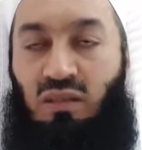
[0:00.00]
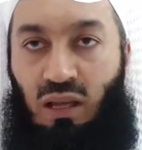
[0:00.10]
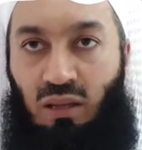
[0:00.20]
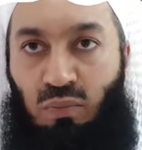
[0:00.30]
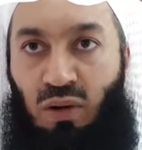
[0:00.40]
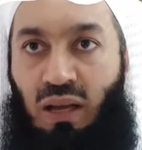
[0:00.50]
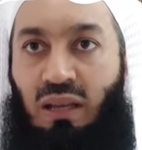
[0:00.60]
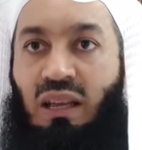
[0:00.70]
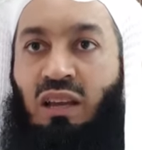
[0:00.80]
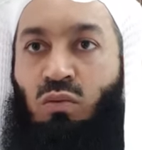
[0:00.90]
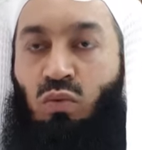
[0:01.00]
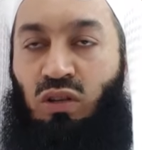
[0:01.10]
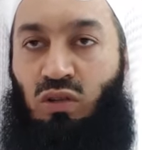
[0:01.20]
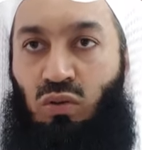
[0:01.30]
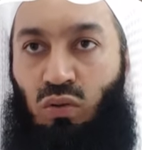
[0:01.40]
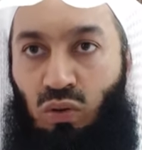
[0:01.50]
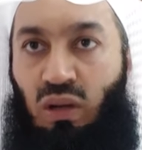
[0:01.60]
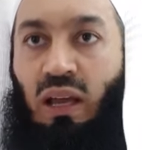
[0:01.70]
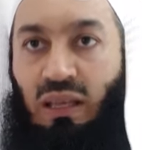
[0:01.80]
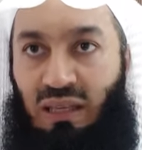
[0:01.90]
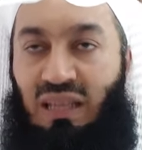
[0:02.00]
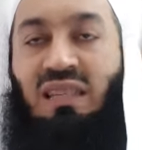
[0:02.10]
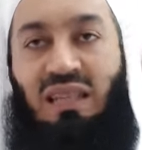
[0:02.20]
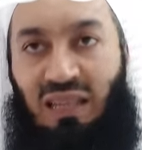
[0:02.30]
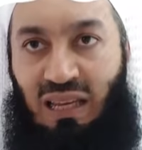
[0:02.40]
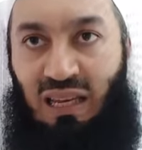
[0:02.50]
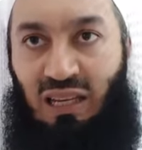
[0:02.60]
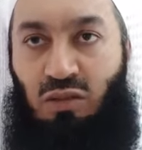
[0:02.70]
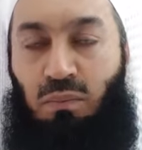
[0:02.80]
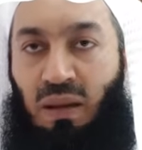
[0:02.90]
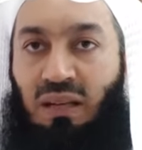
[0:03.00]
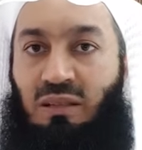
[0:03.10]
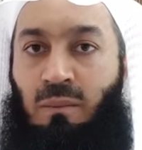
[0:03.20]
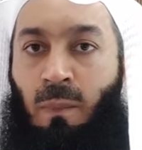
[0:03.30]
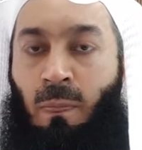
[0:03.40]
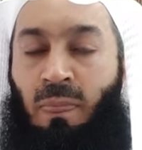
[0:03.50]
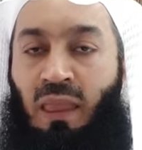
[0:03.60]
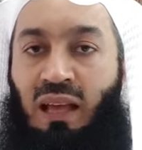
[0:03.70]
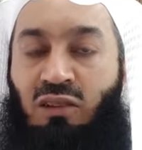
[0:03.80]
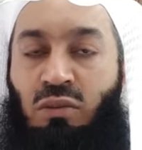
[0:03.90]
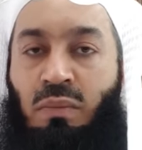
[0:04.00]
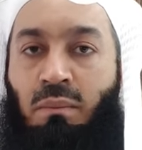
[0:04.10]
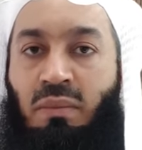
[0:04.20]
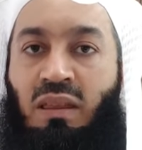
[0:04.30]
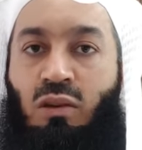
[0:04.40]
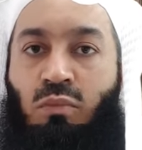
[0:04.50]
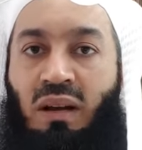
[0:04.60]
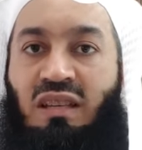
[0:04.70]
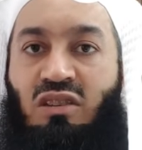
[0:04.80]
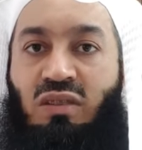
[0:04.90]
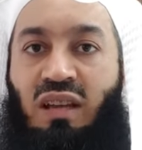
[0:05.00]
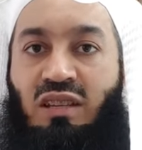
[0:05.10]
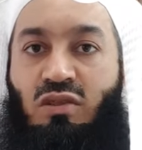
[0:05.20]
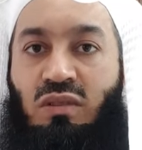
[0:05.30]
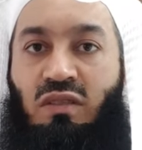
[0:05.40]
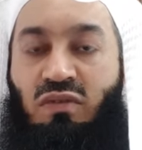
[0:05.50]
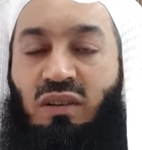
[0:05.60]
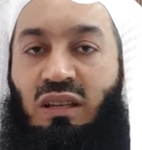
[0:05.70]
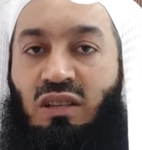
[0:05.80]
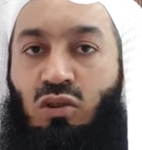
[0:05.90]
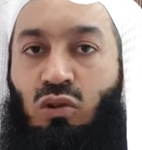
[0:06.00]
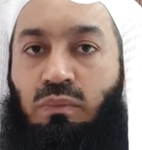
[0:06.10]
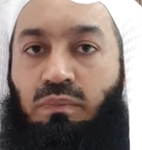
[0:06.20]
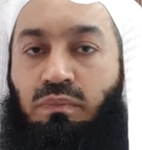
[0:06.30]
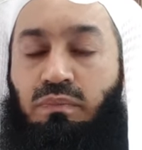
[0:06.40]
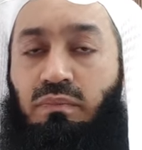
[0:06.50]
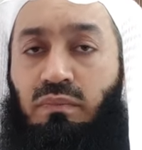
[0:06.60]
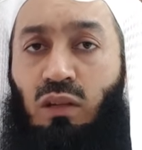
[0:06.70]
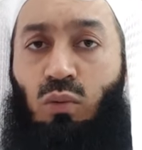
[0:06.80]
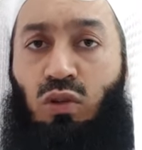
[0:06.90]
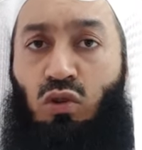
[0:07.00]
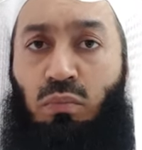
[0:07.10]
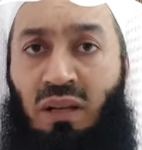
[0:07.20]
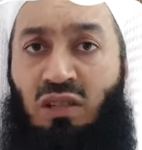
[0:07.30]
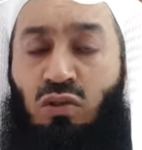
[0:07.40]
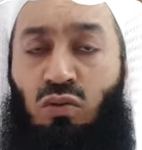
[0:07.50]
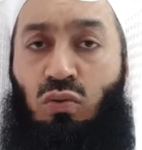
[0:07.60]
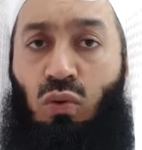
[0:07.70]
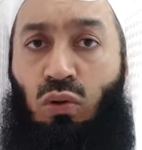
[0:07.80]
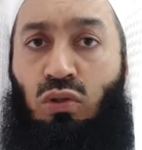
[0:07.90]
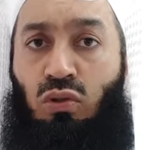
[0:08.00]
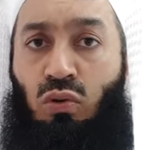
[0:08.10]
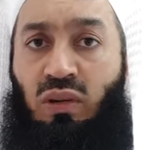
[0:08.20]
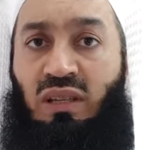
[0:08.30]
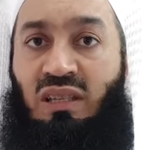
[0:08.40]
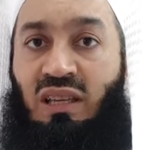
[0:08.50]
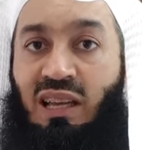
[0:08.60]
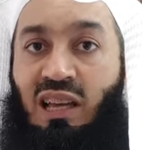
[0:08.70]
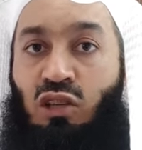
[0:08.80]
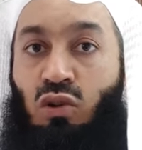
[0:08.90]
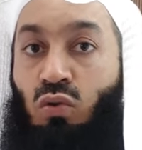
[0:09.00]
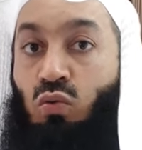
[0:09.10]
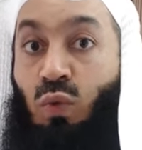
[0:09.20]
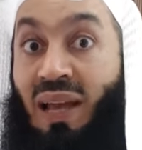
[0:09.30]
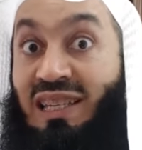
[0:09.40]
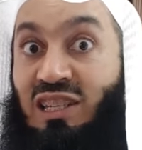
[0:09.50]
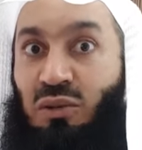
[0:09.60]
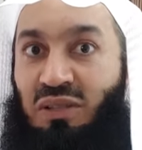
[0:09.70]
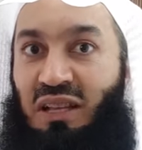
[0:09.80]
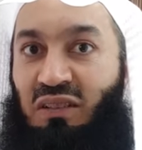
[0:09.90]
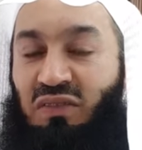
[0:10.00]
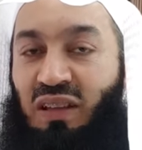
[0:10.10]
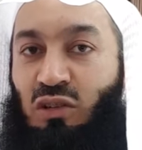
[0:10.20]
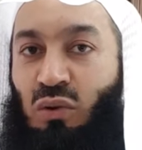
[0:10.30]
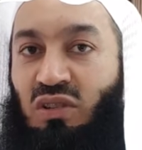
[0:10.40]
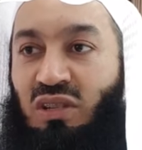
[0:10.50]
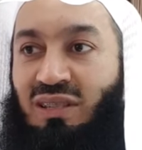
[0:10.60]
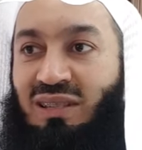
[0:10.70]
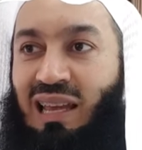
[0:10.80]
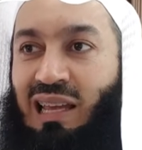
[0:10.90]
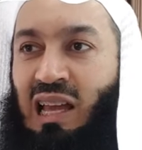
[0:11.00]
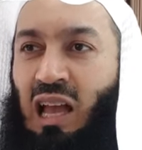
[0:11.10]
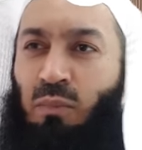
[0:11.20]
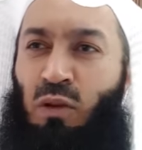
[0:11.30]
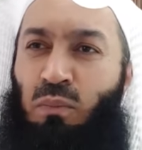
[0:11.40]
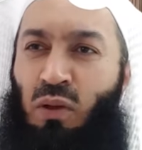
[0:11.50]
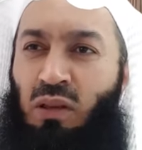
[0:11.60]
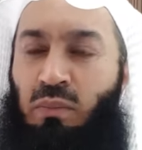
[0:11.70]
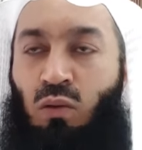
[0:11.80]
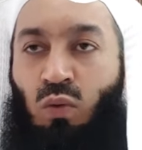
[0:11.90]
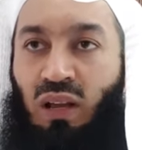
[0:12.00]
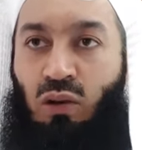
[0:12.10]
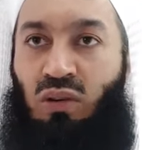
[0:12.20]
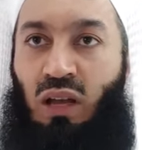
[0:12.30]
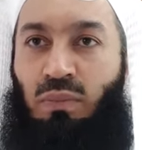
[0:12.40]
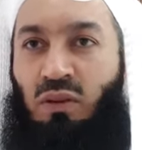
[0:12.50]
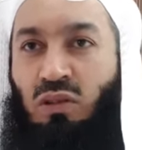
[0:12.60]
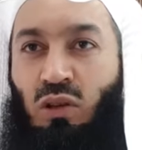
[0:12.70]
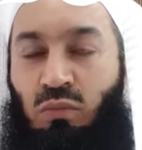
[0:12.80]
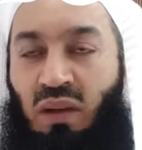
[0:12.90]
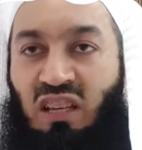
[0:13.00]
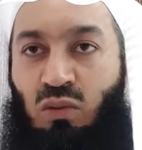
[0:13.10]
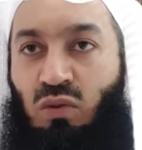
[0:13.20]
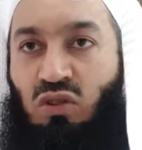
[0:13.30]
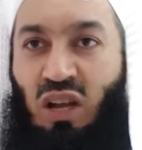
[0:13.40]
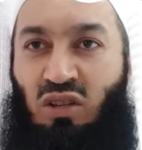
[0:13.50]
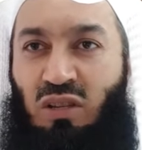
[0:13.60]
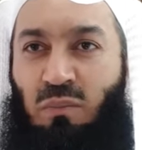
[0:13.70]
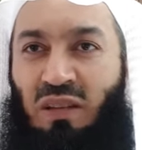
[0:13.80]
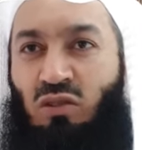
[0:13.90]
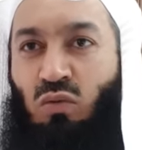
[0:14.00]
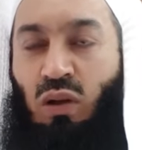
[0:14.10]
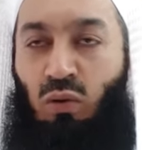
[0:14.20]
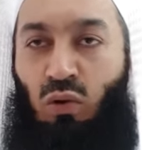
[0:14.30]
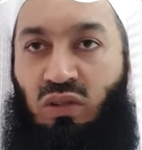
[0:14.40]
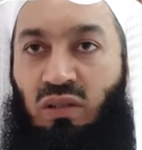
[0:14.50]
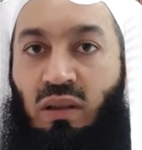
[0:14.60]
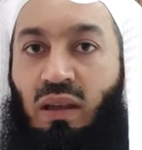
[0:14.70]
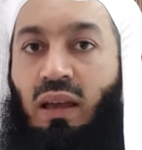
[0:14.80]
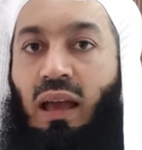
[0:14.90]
Take pride in what you look like. Yes, indeed. But remember, the Almighty's created you differently. So what you must do also is don't waste yourself, and don't just say, I'm not bothered about what I look like because the Almighty won't judge us based on our looks.